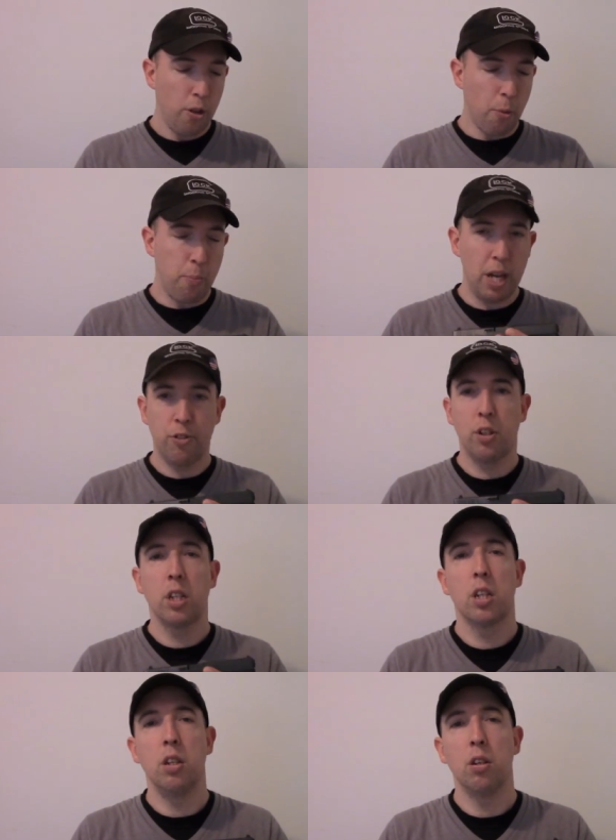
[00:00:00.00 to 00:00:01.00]
The best
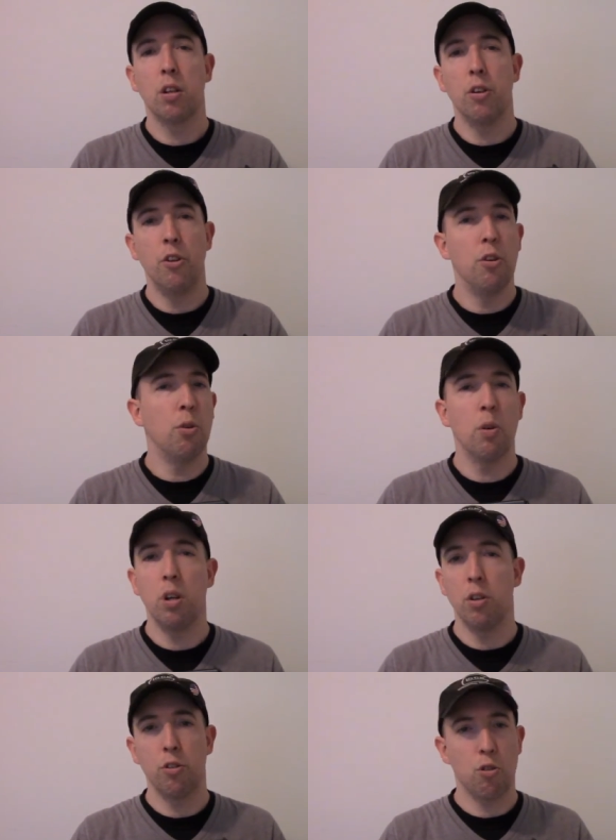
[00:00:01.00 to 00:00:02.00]
thing that you can do
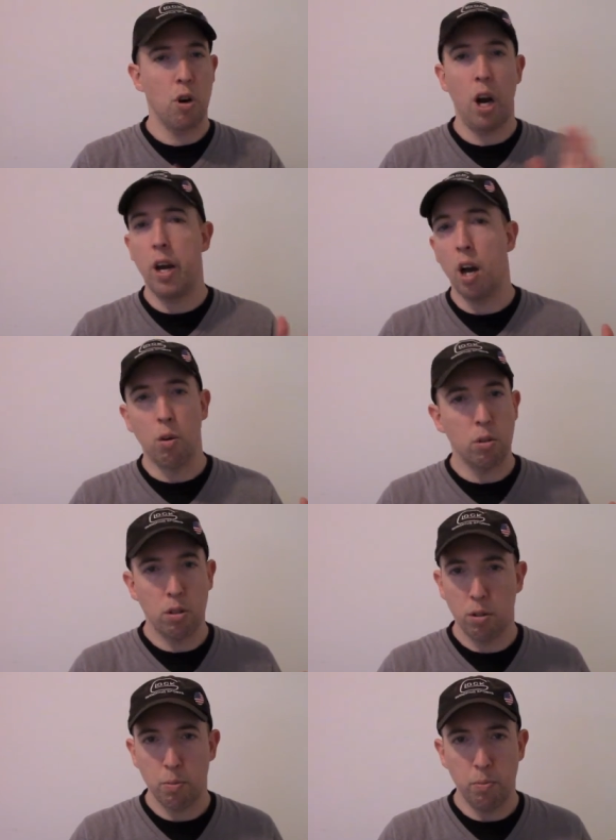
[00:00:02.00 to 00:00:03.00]
is try out